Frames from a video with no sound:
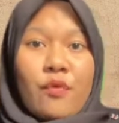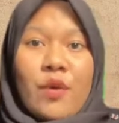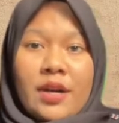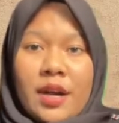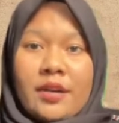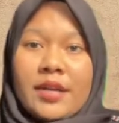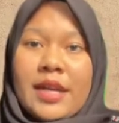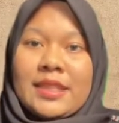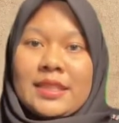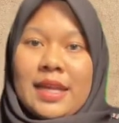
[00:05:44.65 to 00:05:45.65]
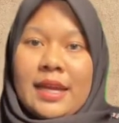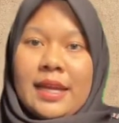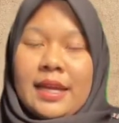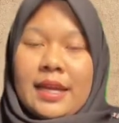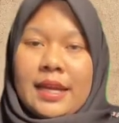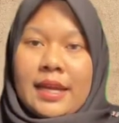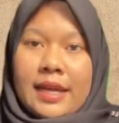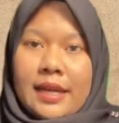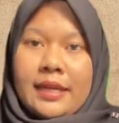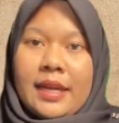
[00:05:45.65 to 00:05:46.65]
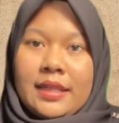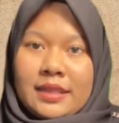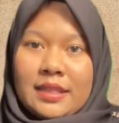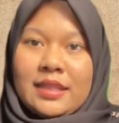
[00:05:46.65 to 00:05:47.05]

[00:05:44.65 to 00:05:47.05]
118